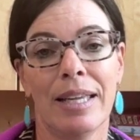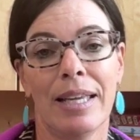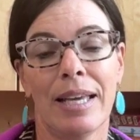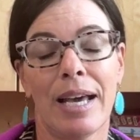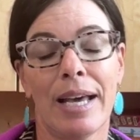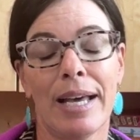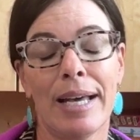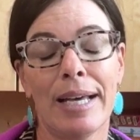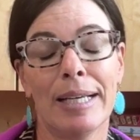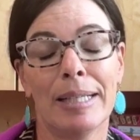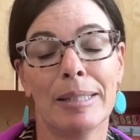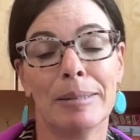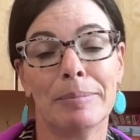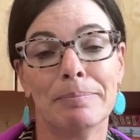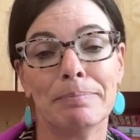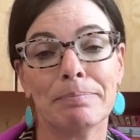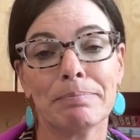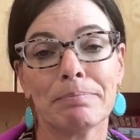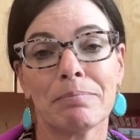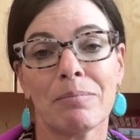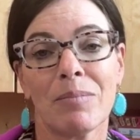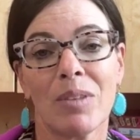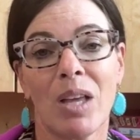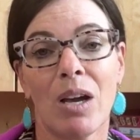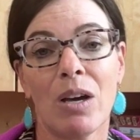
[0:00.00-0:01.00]

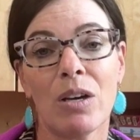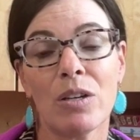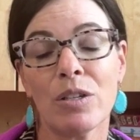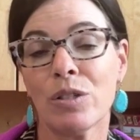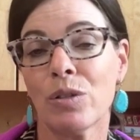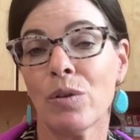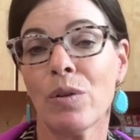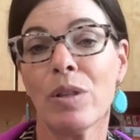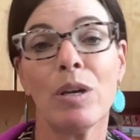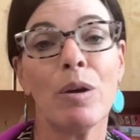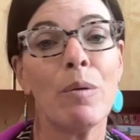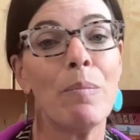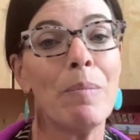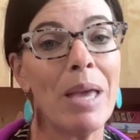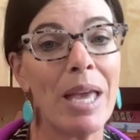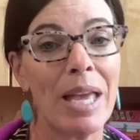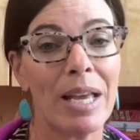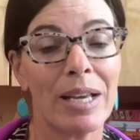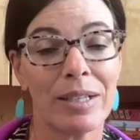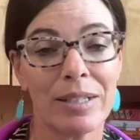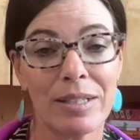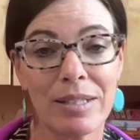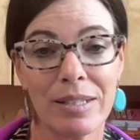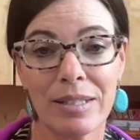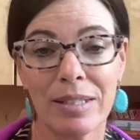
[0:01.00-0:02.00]
Um, also, the
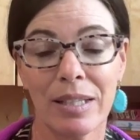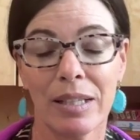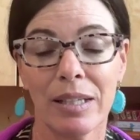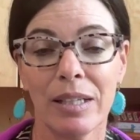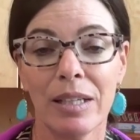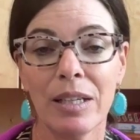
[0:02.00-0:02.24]
omegas.